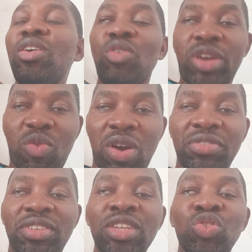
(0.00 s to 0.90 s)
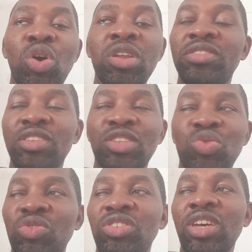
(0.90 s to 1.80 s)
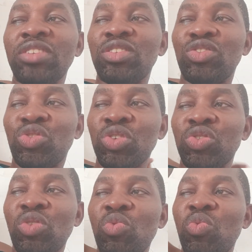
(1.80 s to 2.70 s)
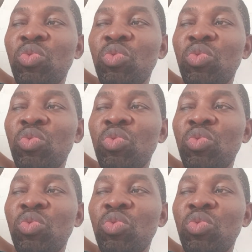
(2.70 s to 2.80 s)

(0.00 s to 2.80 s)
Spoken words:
Okay, we have said not listening to teacher's instruction.